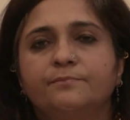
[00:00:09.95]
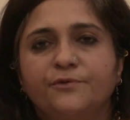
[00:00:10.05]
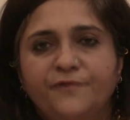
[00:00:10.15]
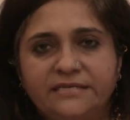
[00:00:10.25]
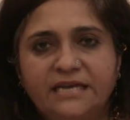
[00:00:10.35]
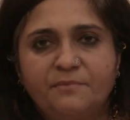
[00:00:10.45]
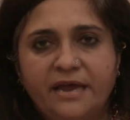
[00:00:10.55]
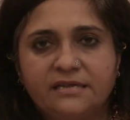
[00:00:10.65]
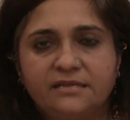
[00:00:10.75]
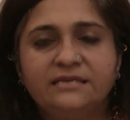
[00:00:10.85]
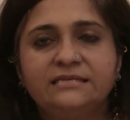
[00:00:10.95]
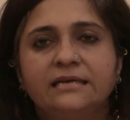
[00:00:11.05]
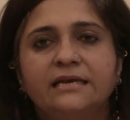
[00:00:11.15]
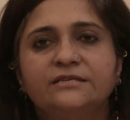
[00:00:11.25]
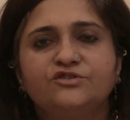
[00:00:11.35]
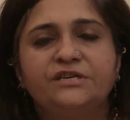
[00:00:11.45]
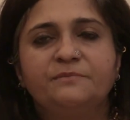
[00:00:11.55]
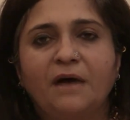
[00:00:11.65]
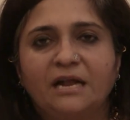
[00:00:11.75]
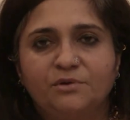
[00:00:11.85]
Professor Emeritus, History
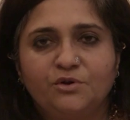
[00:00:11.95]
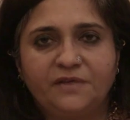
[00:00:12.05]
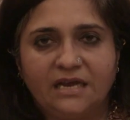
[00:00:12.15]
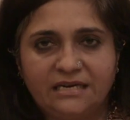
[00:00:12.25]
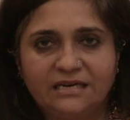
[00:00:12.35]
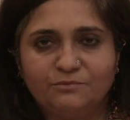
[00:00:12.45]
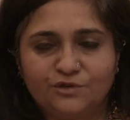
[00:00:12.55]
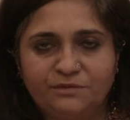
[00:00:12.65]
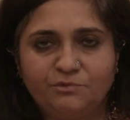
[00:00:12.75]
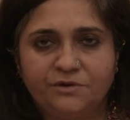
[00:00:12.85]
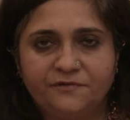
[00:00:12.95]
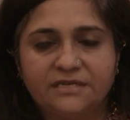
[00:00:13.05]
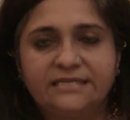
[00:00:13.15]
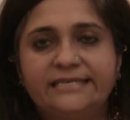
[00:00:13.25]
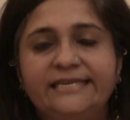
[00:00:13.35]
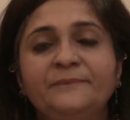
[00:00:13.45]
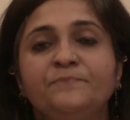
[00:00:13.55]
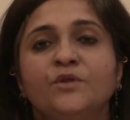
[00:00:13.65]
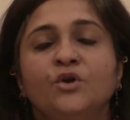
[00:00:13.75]
Department of the Aligarh Muslim University,